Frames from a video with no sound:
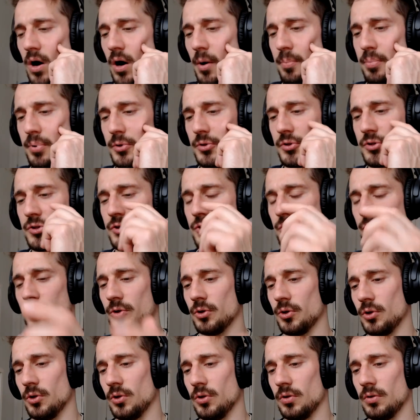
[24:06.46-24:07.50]
up
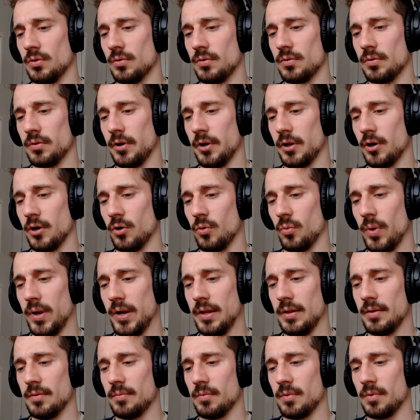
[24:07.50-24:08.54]
until, you know, when
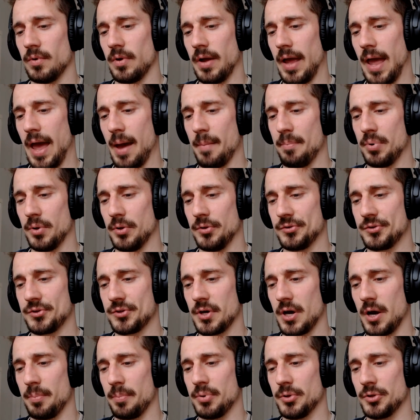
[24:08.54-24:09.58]
it happened
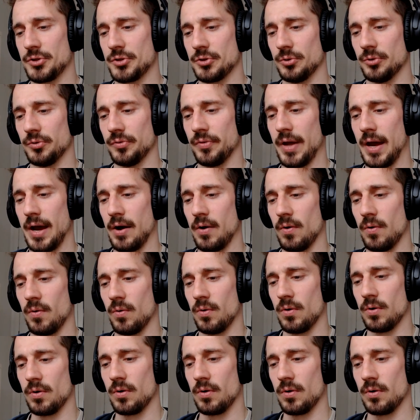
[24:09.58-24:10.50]
up until now,